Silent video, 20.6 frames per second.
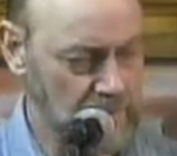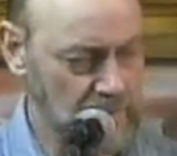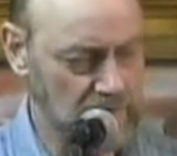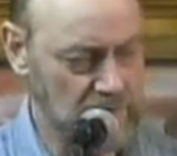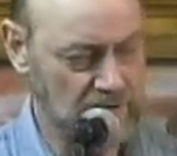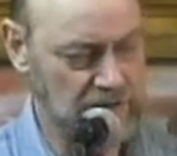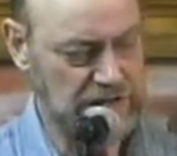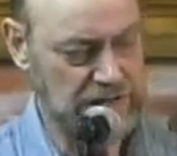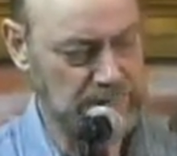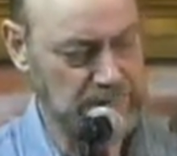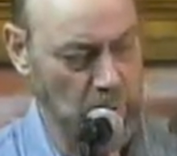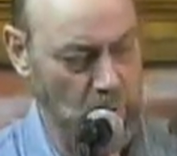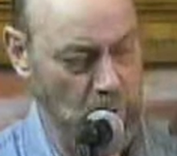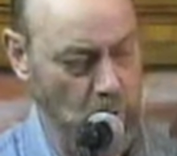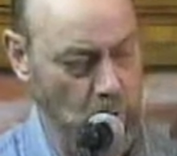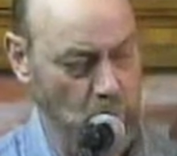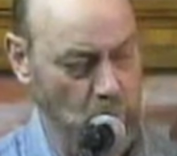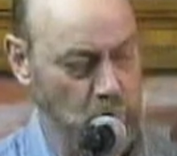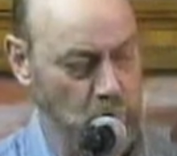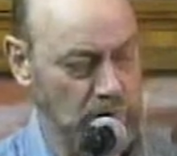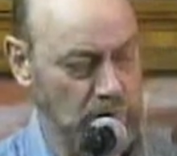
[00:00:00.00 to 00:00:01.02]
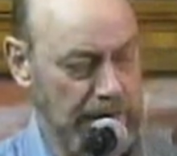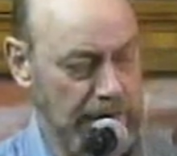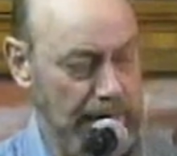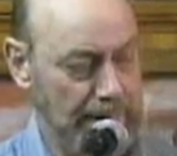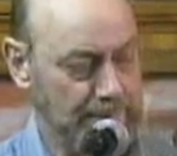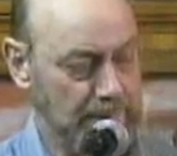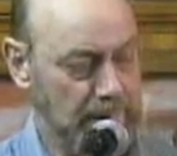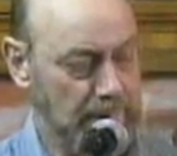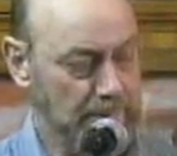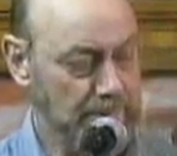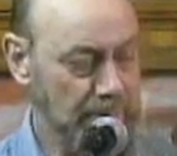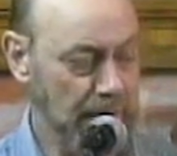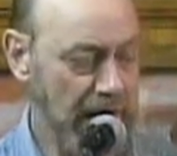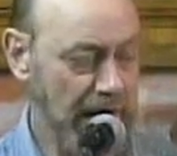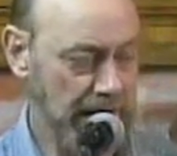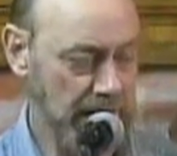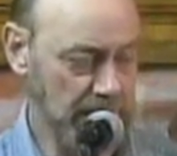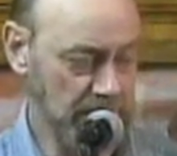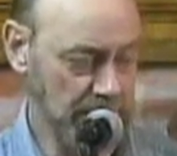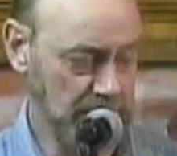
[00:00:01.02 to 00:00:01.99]
This poem will not be
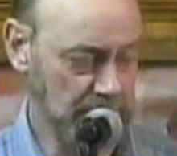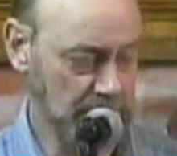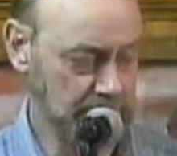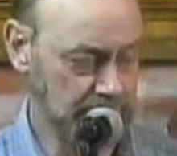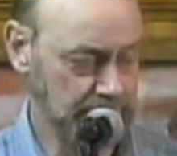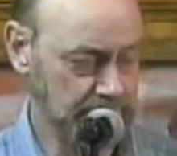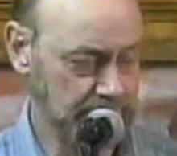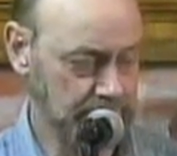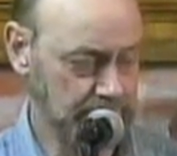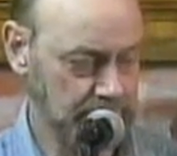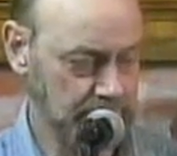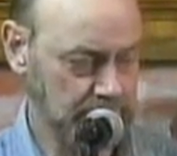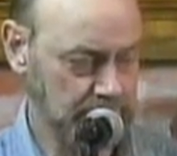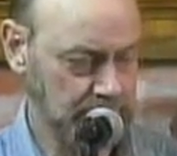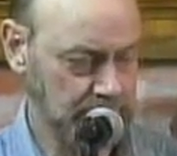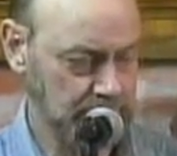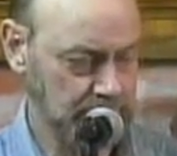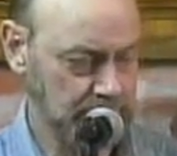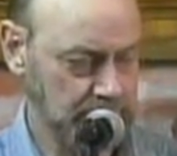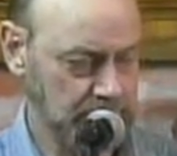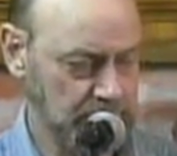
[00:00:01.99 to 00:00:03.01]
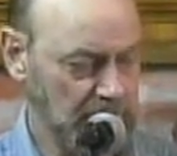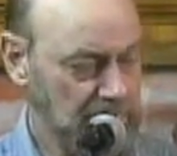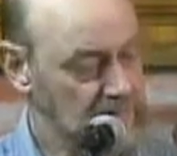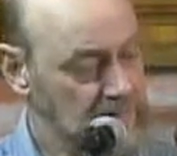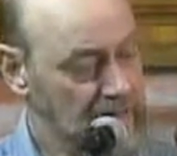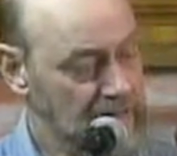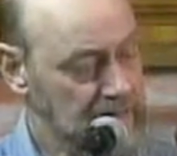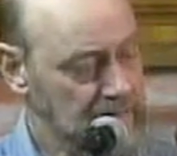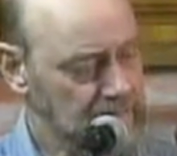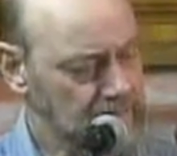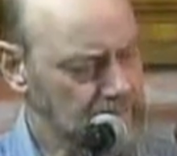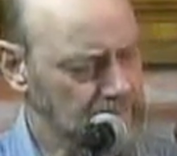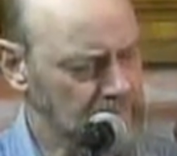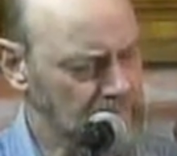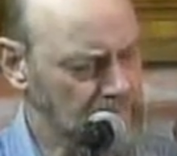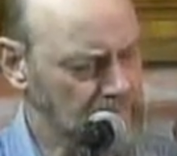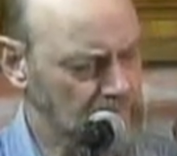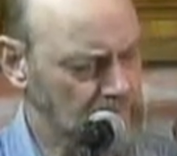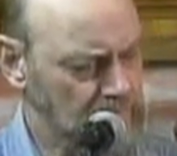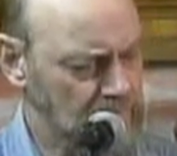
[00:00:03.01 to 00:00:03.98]
bottled. Yet,
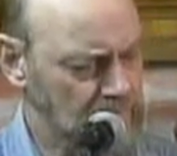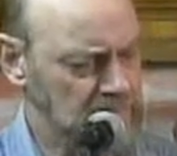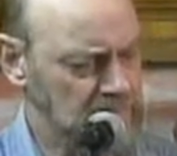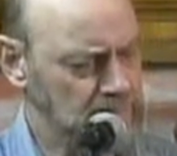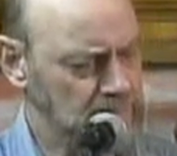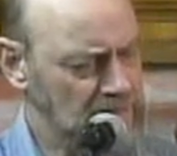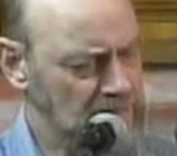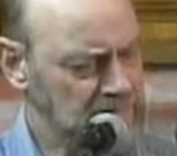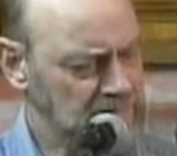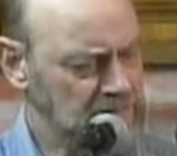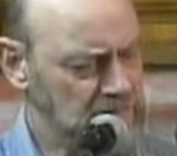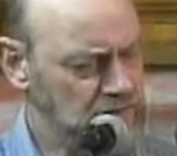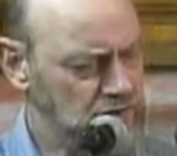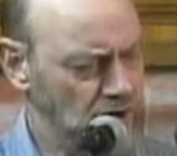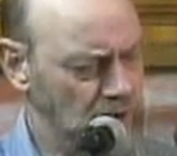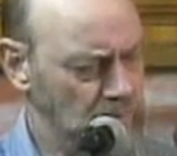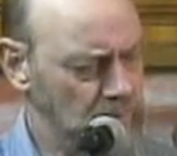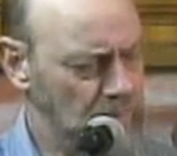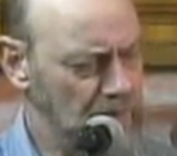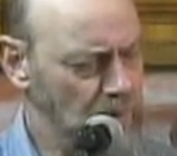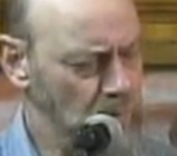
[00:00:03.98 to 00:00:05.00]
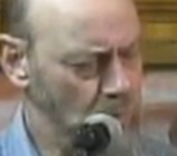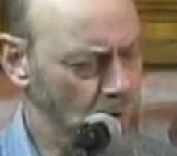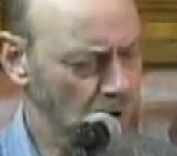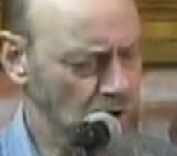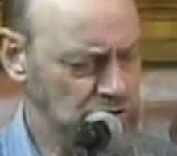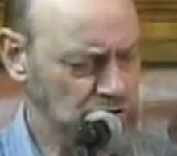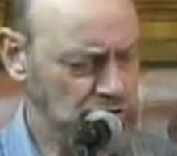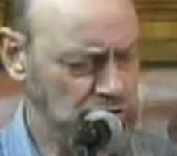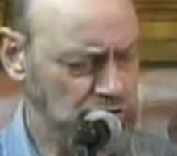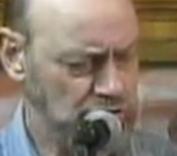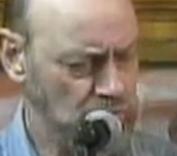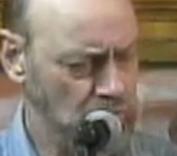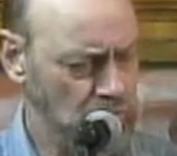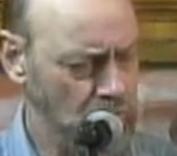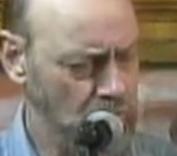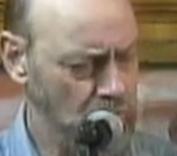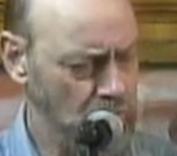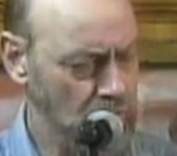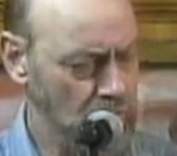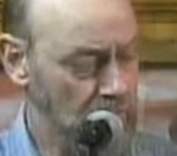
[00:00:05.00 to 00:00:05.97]
its message may wash
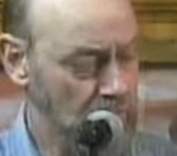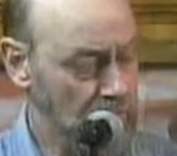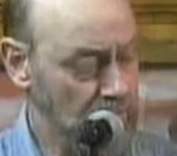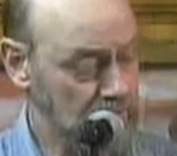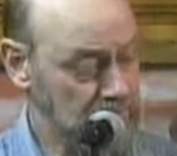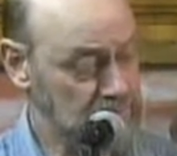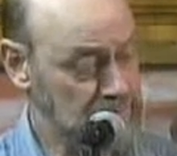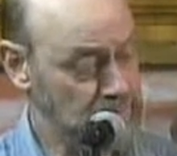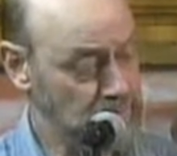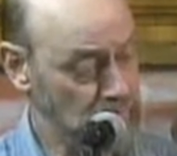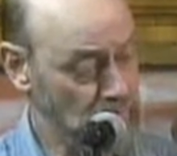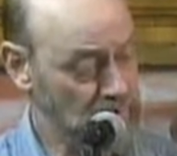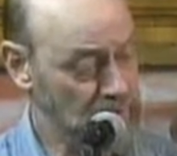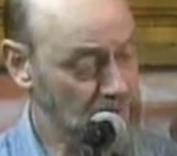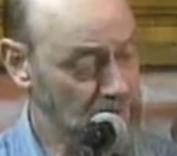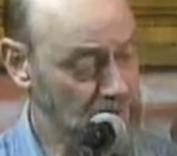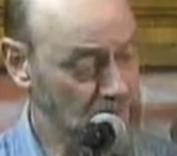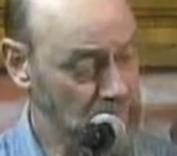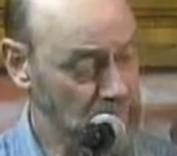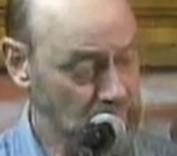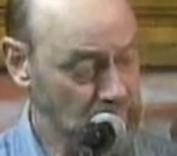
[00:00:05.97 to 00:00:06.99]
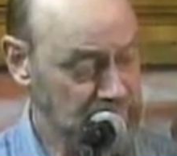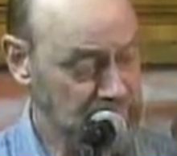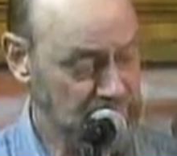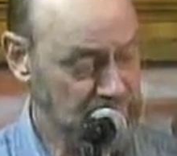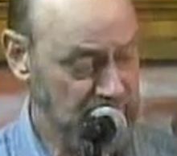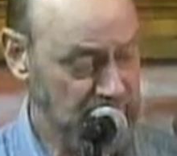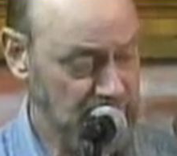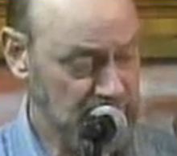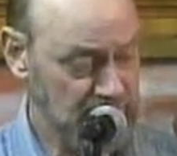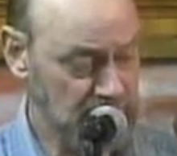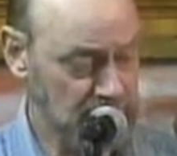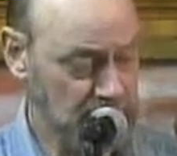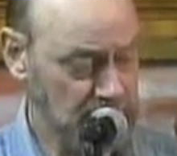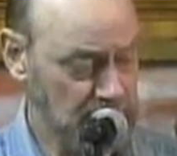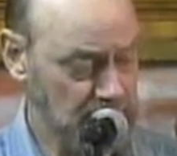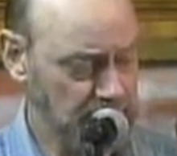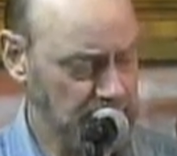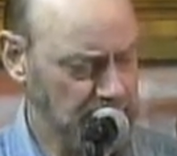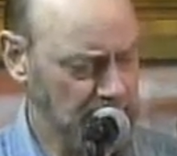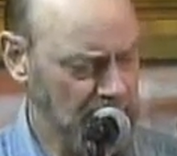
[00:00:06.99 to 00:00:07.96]
ashore and spring from its vessel.
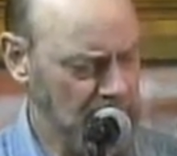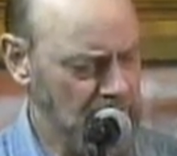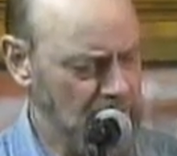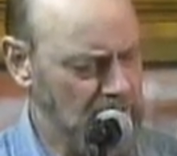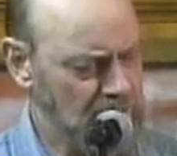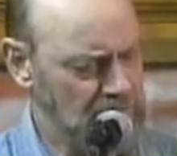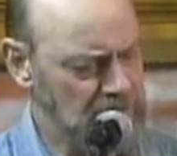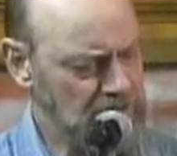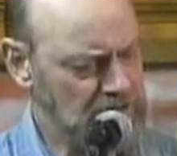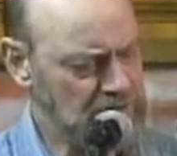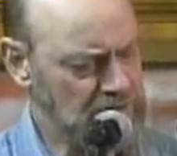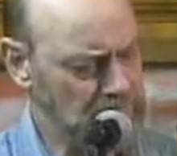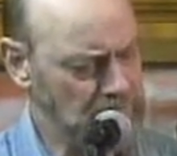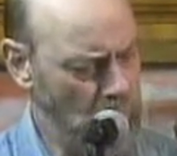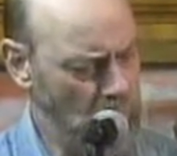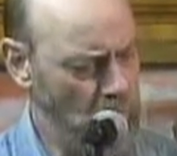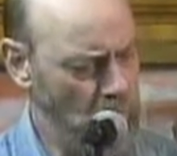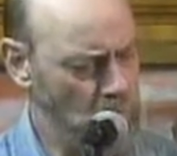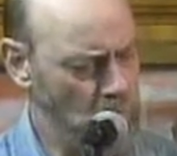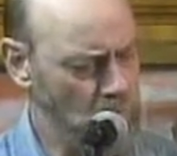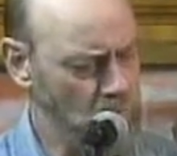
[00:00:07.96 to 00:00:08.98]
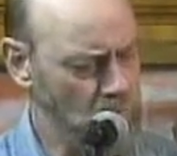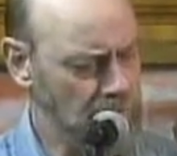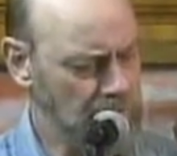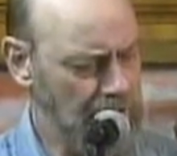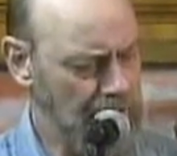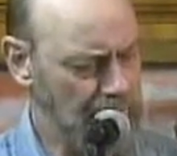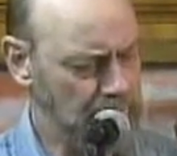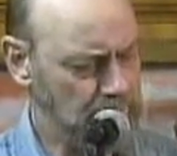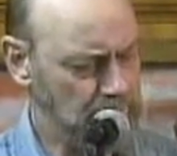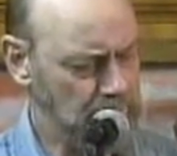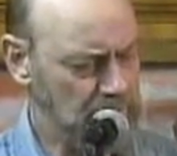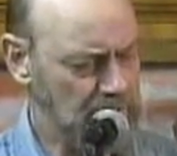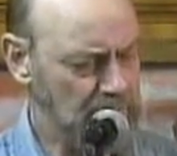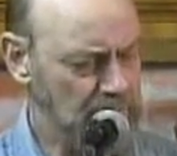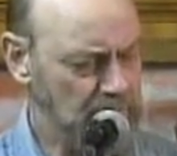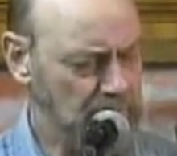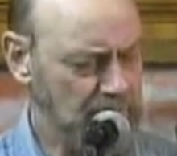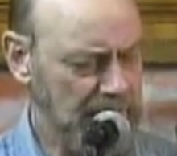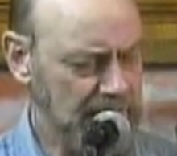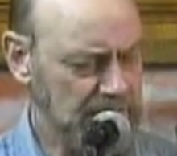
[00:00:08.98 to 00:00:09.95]
This poem will not
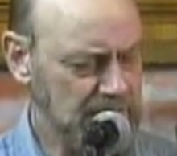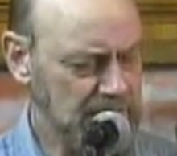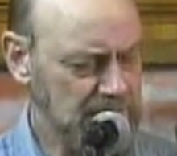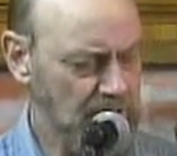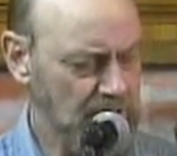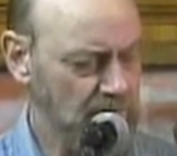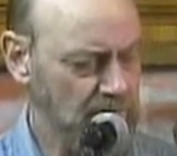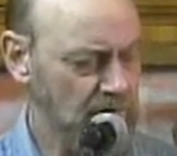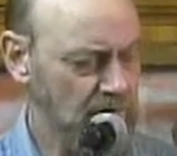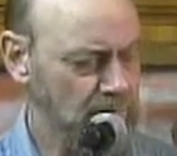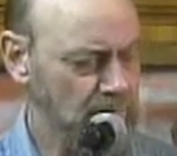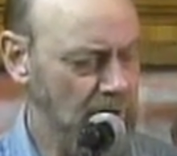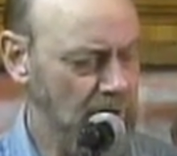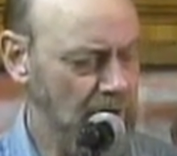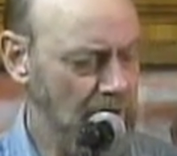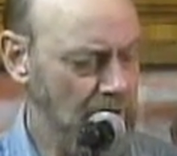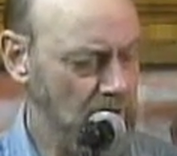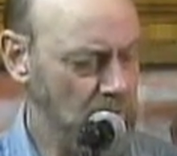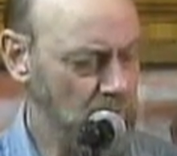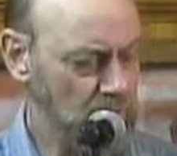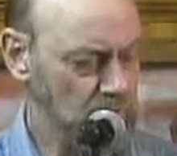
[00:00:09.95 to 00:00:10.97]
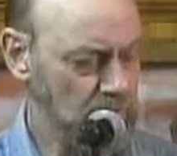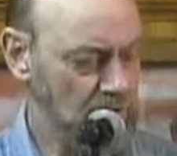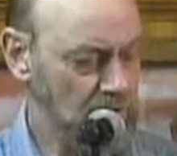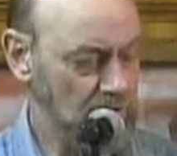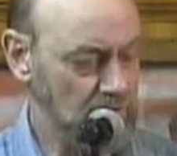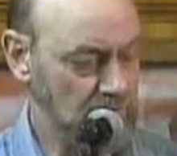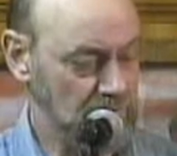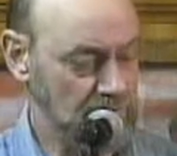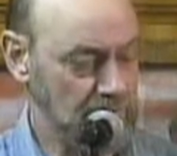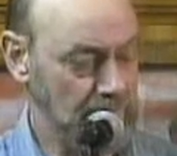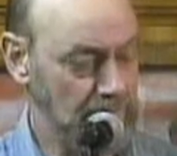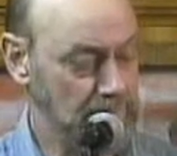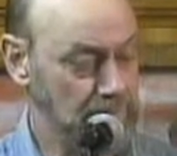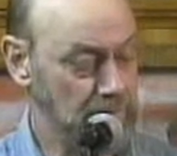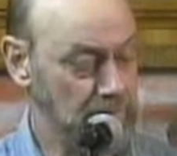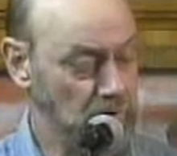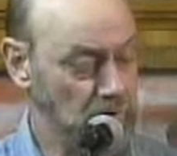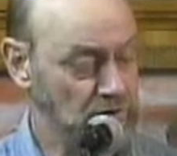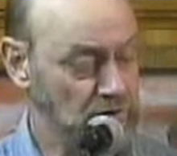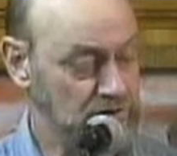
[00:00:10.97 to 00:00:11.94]
be by its cover bound that can
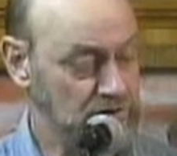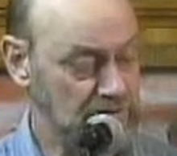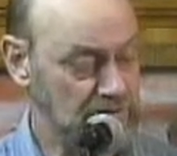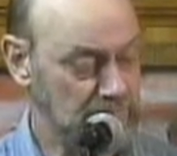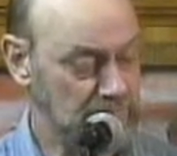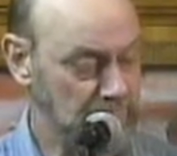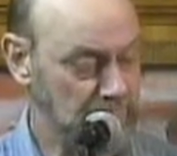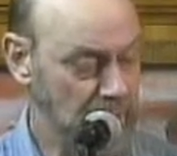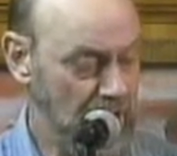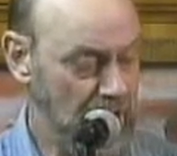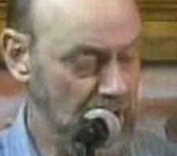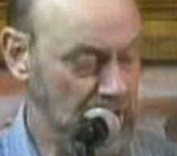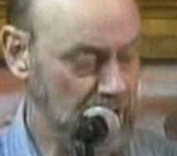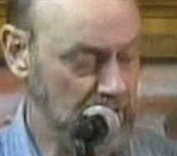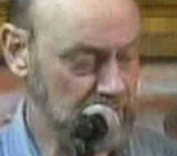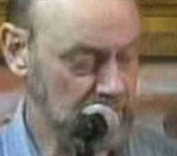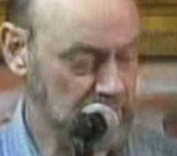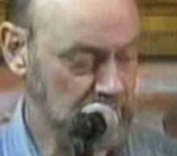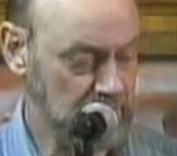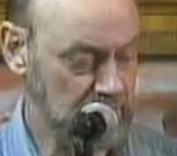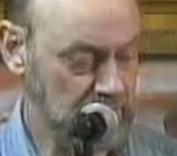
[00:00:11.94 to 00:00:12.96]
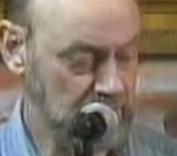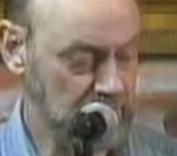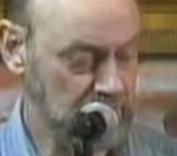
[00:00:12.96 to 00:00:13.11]
burst its bonds.